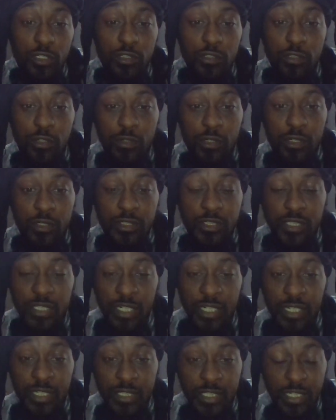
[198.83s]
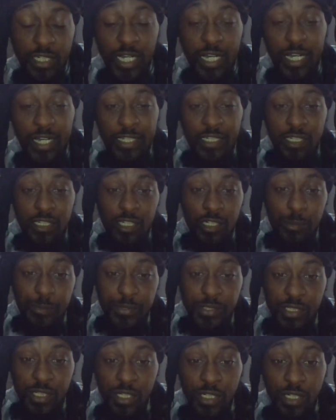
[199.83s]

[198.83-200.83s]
You know what I'm saying? Then the higher ups